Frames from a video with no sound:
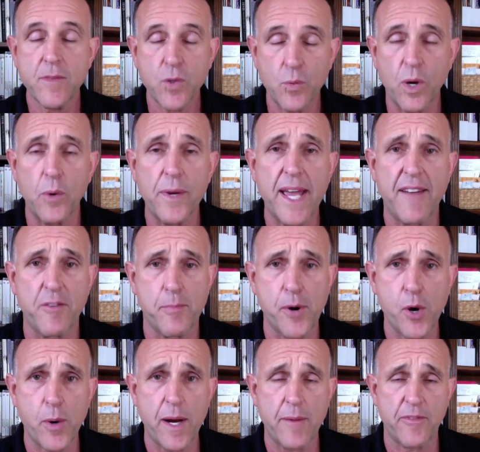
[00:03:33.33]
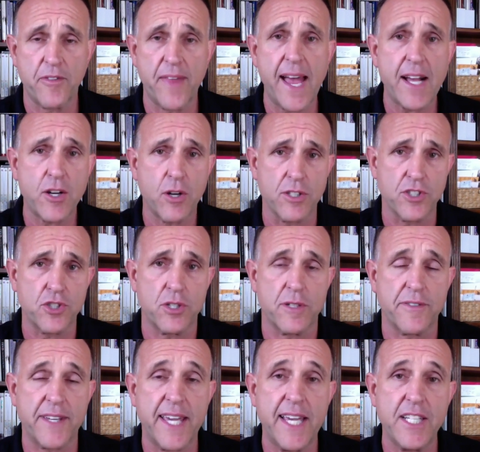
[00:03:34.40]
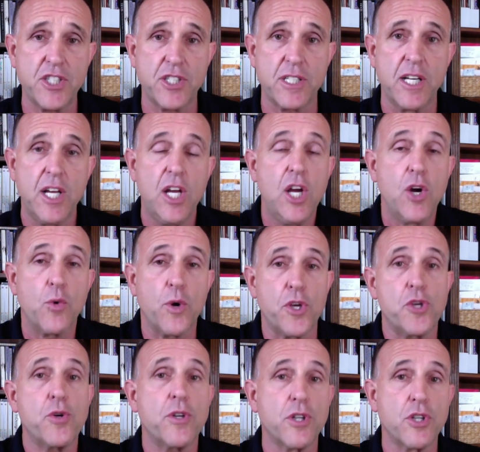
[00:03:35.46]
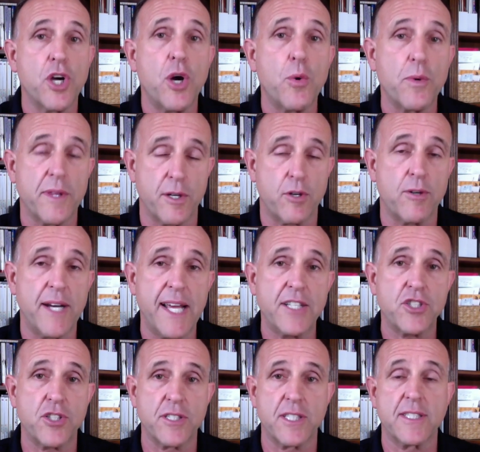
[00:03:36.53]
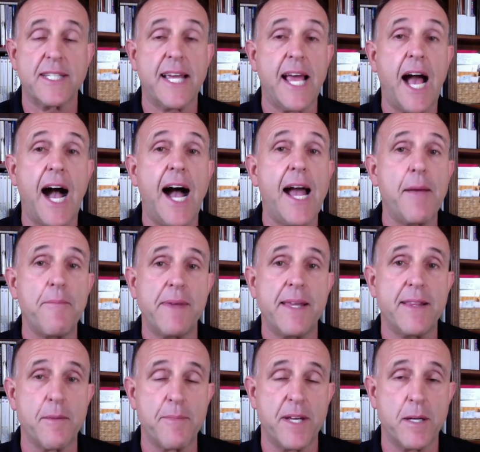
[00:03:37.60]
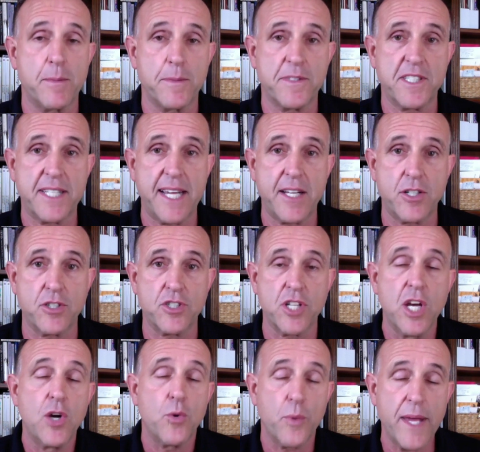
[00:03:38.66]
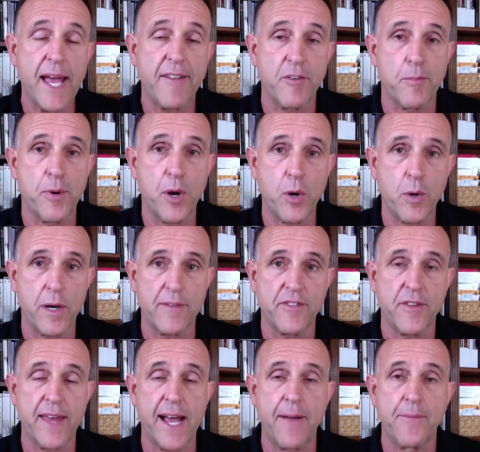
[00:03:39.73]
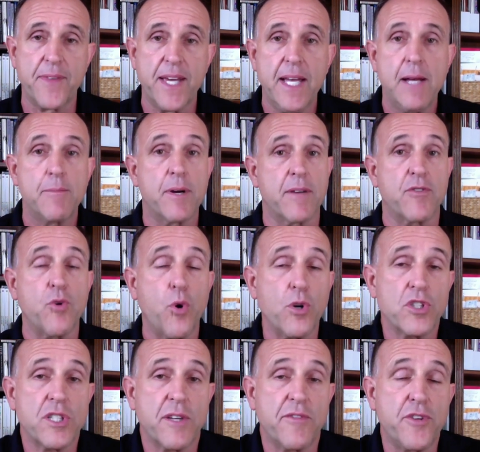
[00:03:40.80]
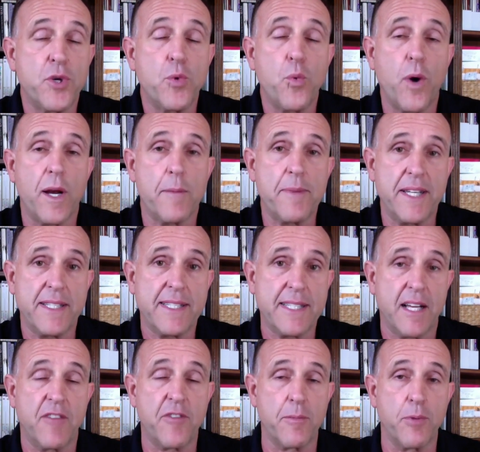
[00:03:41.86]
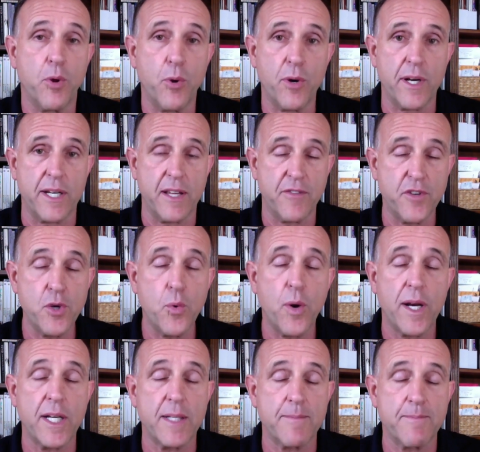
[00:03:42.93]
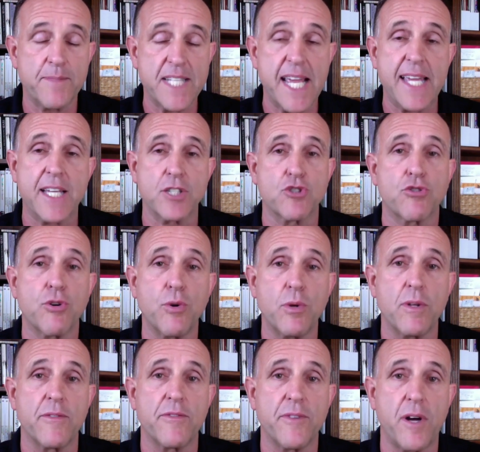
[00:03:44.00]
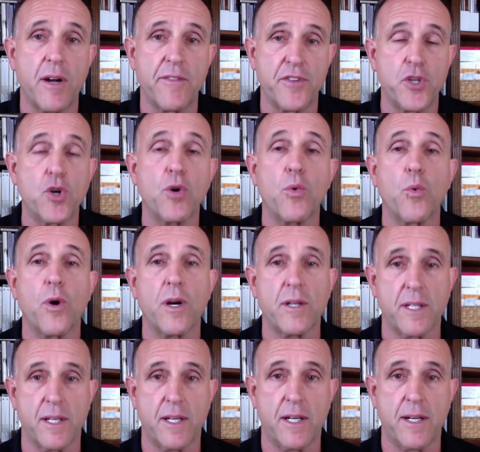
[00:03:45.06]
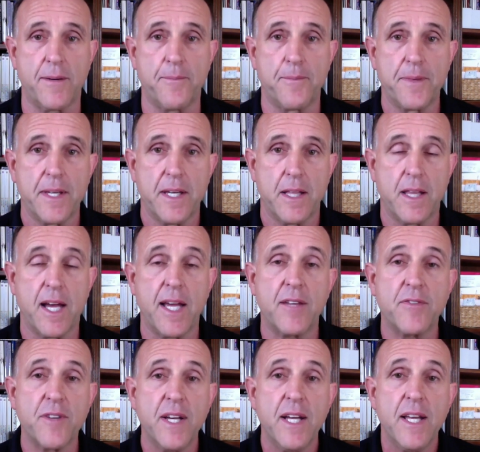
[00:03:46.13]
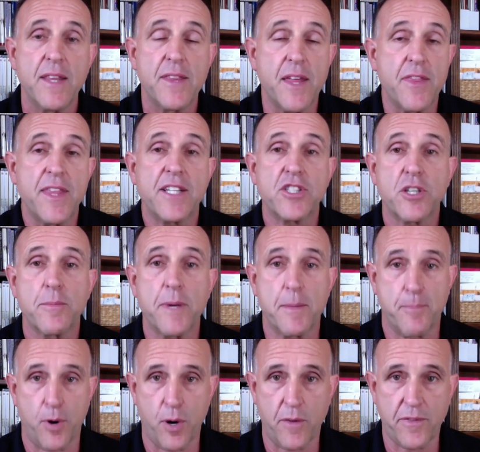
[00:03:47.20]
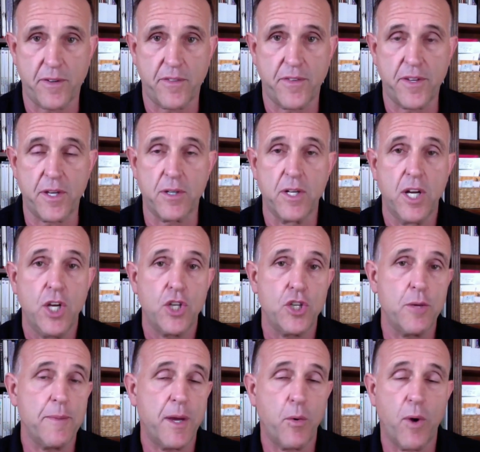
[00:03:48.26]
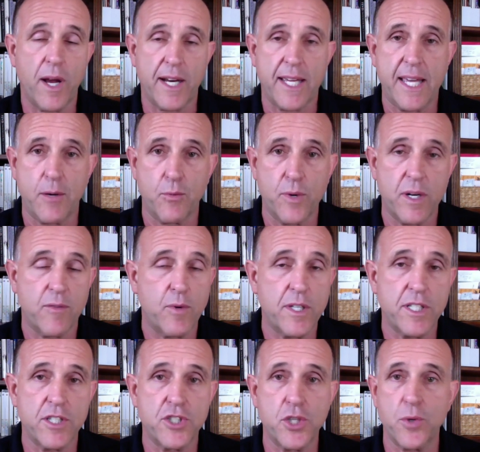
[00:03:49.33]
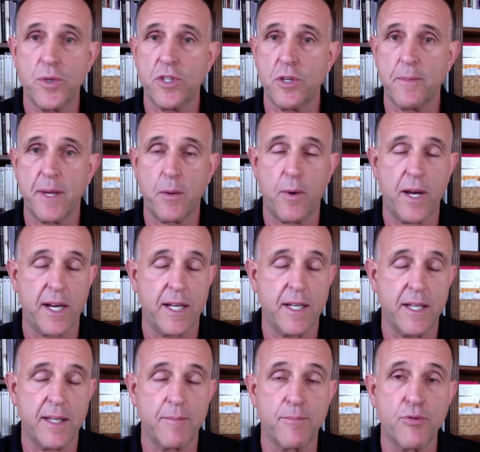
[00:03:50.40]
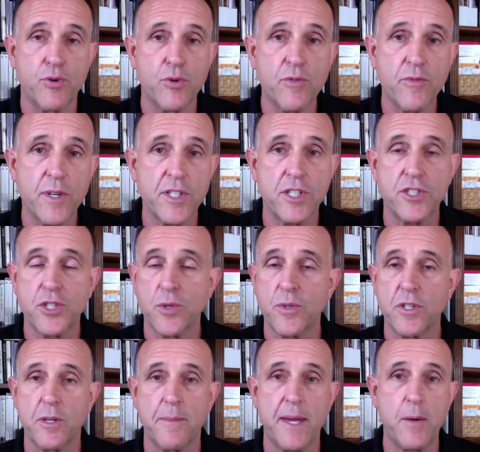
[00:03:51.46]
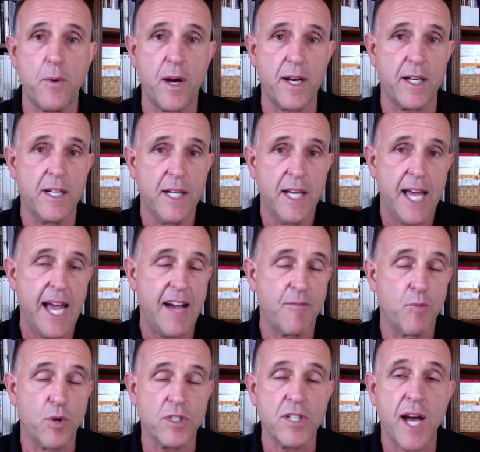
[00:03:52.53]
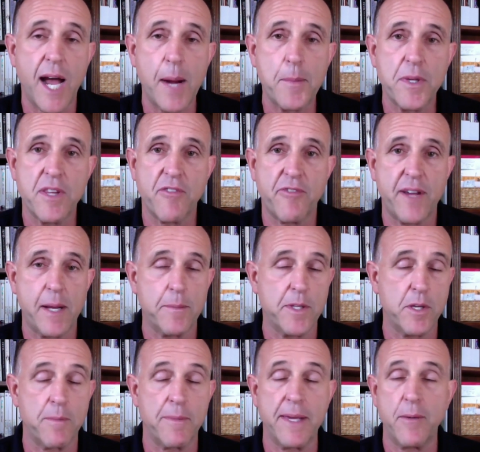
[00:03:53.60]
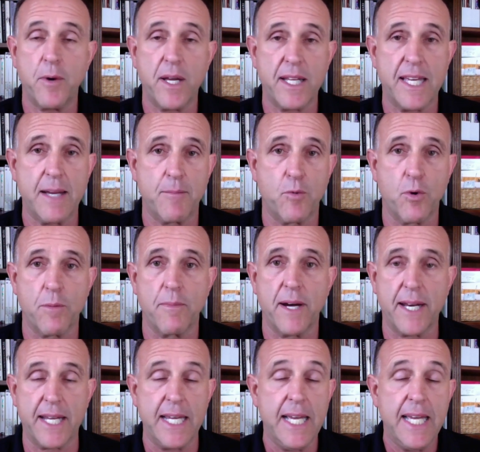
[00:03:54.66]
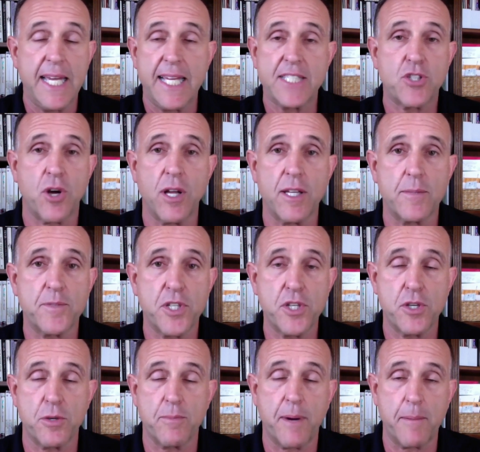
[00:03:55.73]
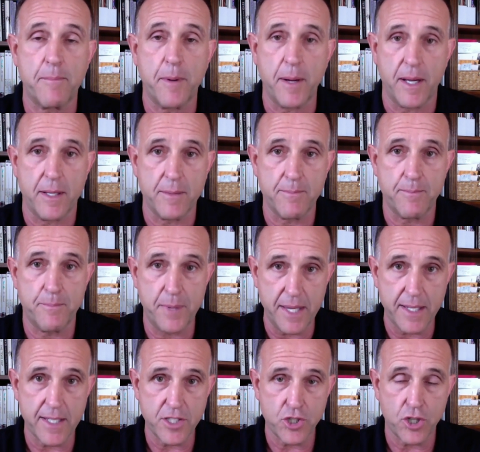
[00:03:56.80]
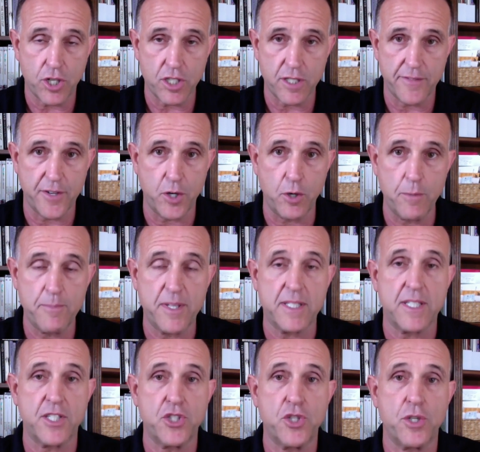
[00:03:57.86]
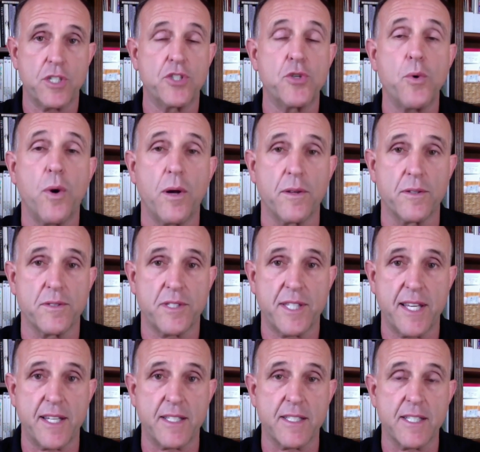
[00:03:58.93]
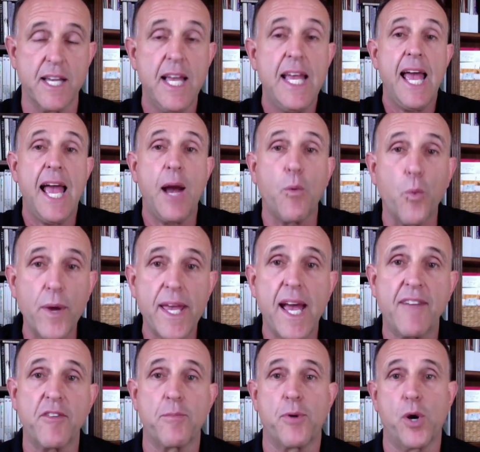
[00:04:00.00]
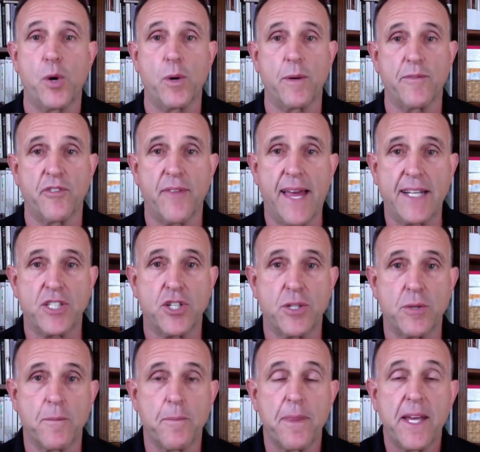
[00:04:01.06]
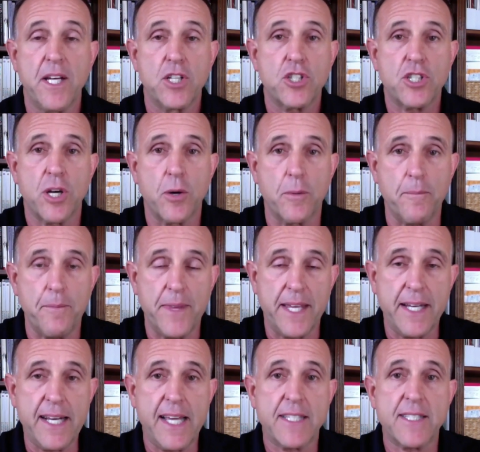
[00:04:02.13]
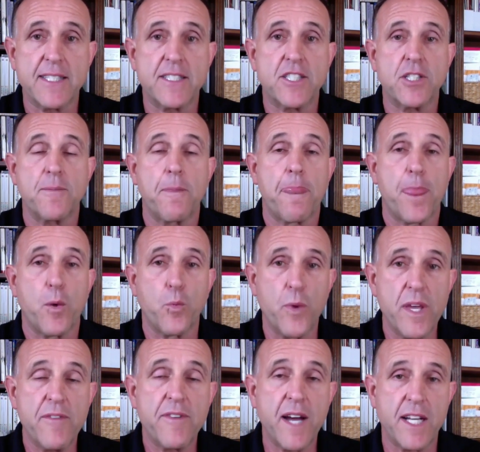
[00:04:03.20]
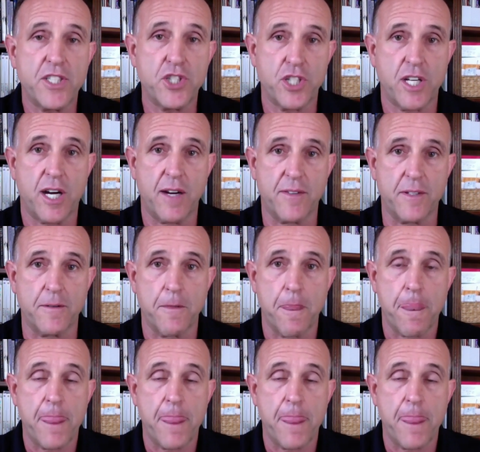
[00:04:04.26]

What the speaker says: Well, we have a program for that called certification, where you can go with the credentials and say, I meet the minimum standards. We have a program for that. But of course, if you want to be self-employed, if you want to take control of your work life, then this could be perfect for you. You may want to get rid of what you're doing. You may want to improve what you're doing. You may want to have more time with your family. You may want to get more money. It's all up to you. But being in charge of your own business, you can do all those things. And we have a program for that too. So in essence, we've got you covered.